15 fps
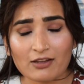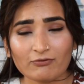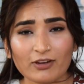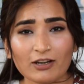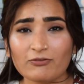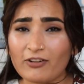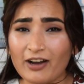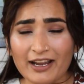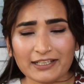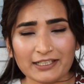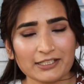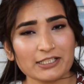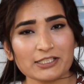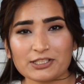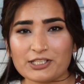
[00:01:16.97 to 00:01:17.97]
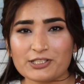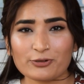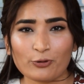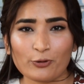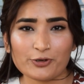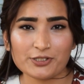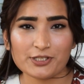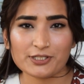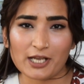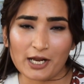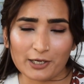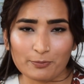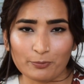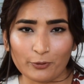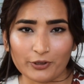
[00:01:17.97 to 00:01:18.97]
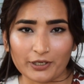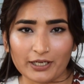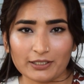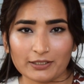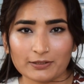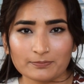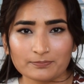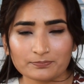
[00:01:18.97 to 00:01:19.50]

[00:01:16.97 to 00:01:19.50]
Well, why taking these courses are important?